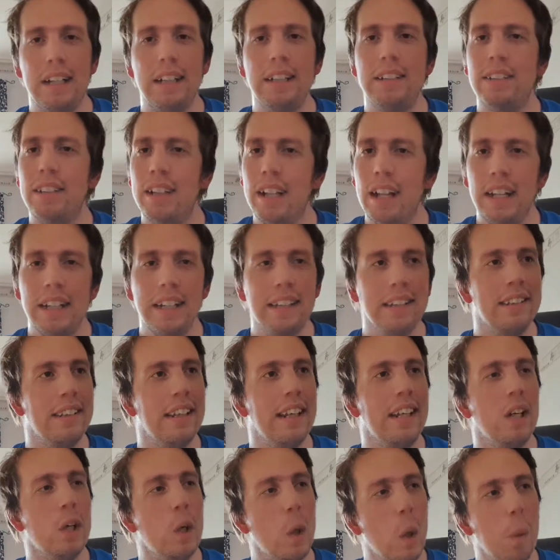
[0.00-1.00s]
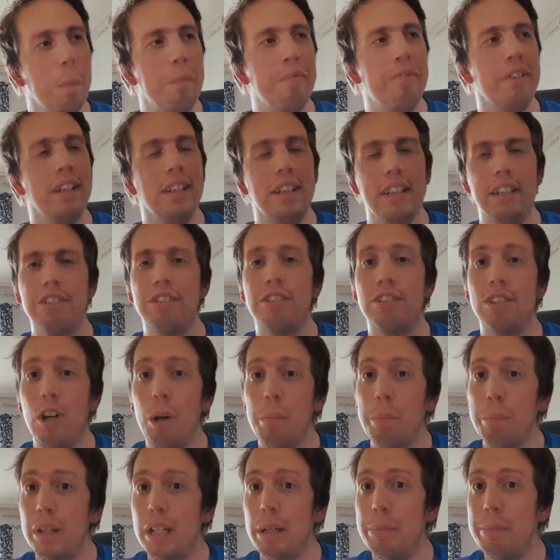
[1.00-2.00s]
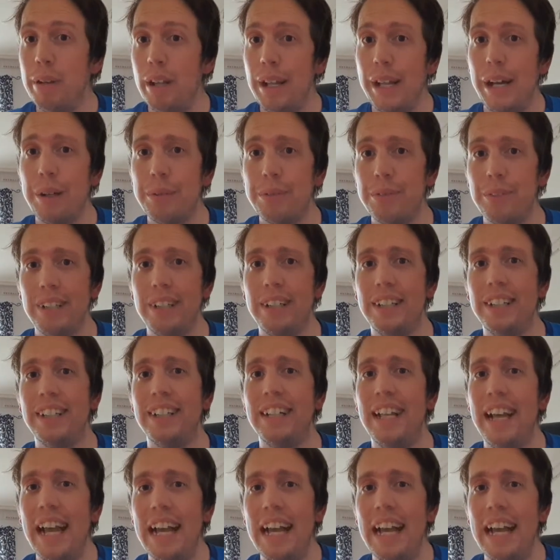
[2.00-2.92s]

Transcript: so, like I say, hopefully there's some people out there that